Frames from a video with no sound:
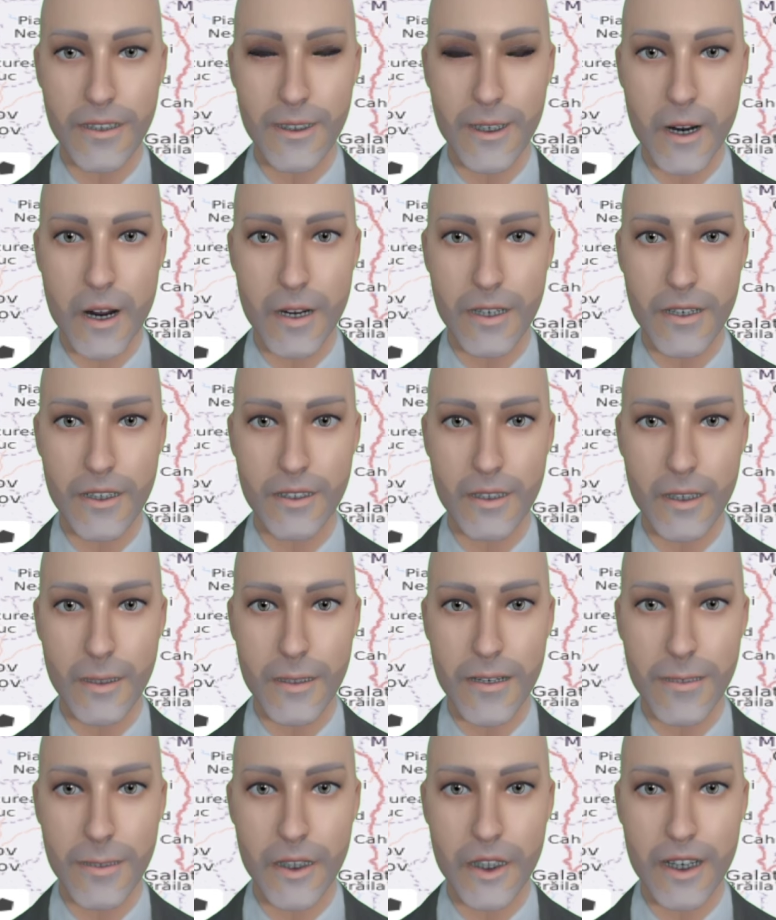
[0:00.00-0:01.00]
so that means
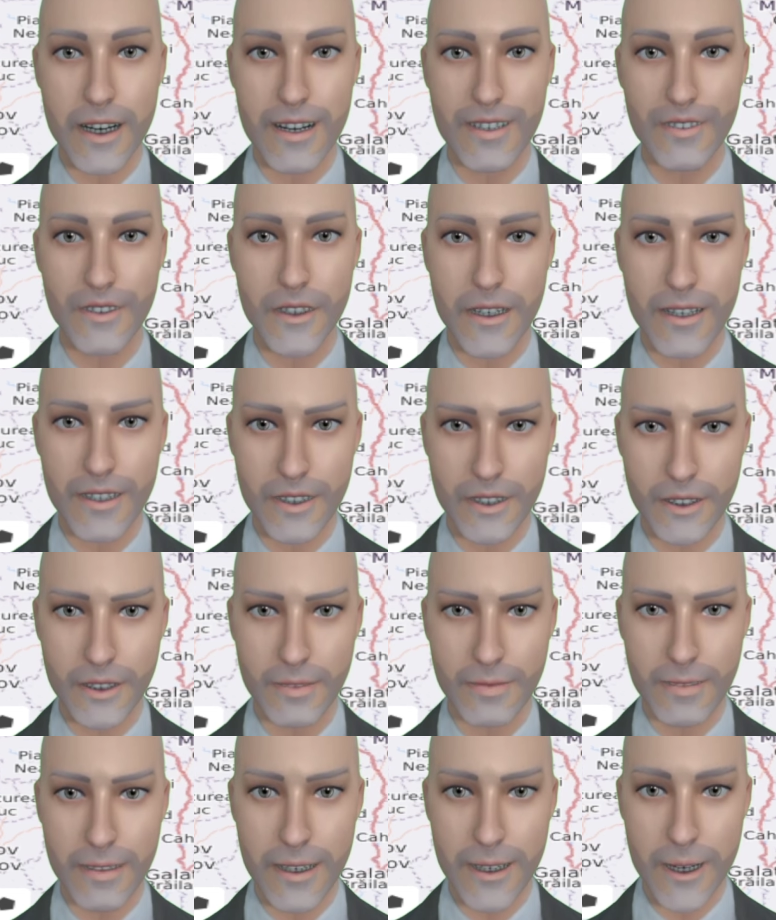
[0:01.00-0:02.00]
people aggregated,
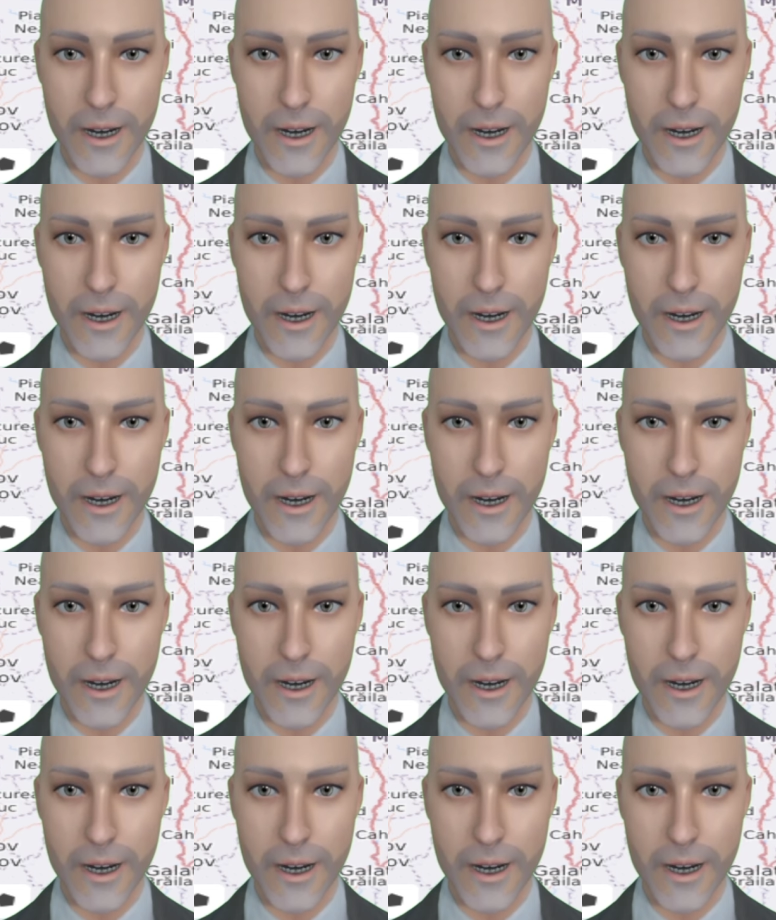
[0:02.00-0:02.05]
okay?